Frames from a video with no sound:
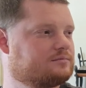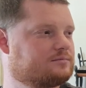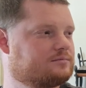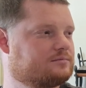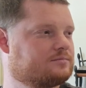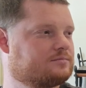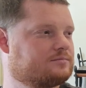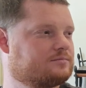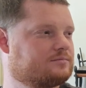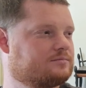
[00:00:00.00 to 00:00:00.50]

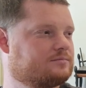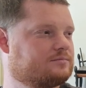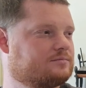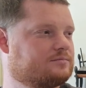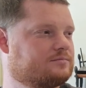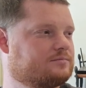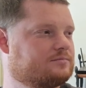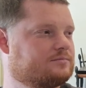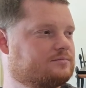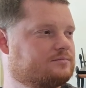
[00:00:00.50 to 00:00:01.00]

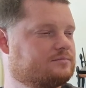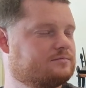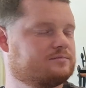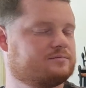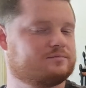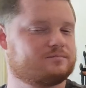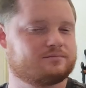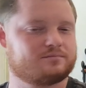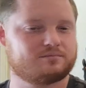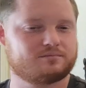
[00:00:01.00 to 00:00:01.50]

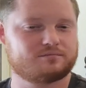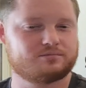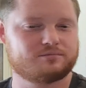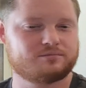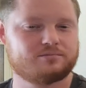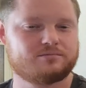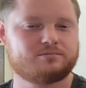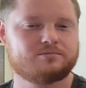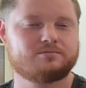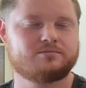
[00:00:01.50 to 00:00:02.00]

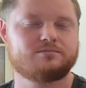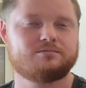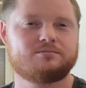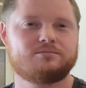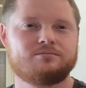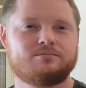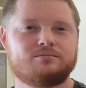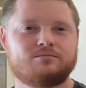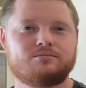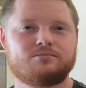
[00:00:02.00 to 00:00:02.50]

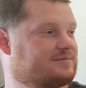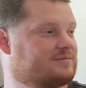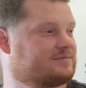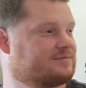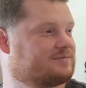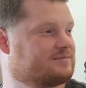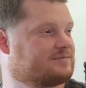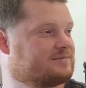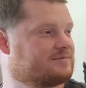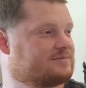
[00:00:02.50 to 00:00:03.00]

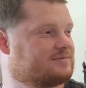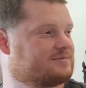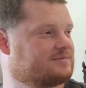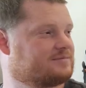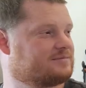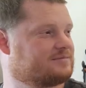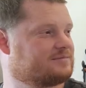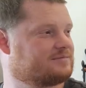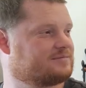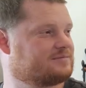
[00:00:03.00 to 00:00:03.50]

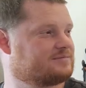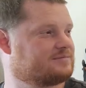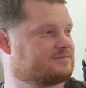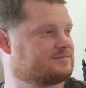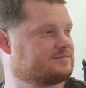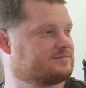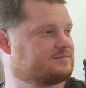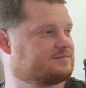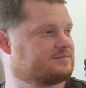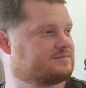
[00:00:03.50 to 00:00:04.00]

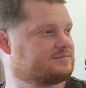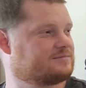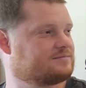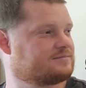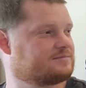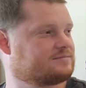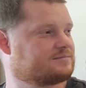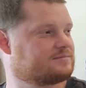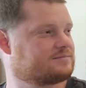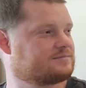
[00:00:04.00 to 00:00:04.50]

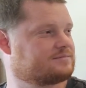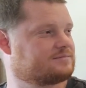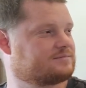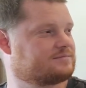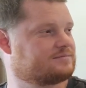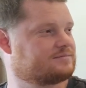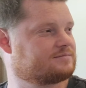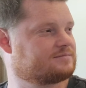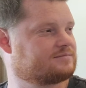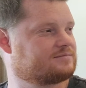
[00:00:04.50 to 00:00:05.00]

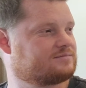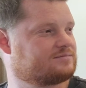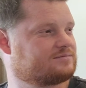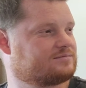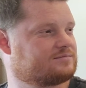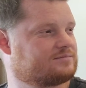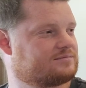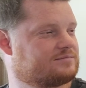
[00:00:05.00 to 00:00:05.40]
(not speaking)